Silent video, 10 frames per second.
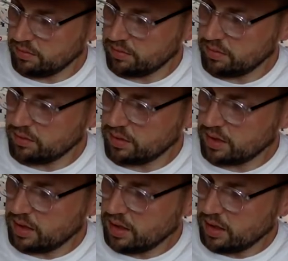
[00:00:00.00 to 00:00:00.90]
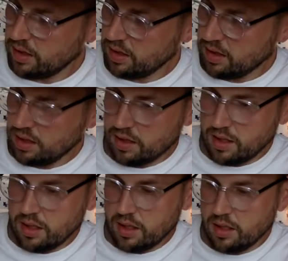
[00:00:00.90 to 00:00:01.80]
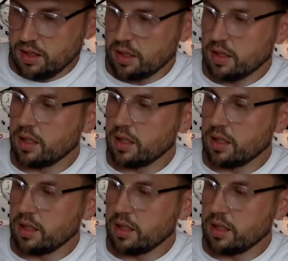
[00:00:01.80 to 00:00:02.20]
[no speech]